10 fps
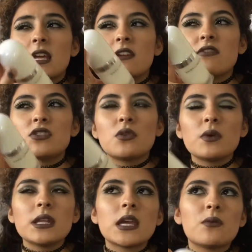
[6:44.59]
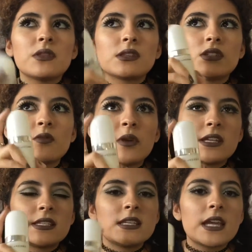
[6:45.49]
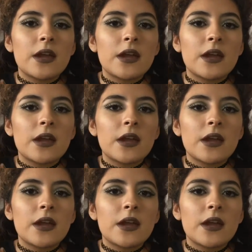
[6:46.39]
If you don't want to get one that's too pricey,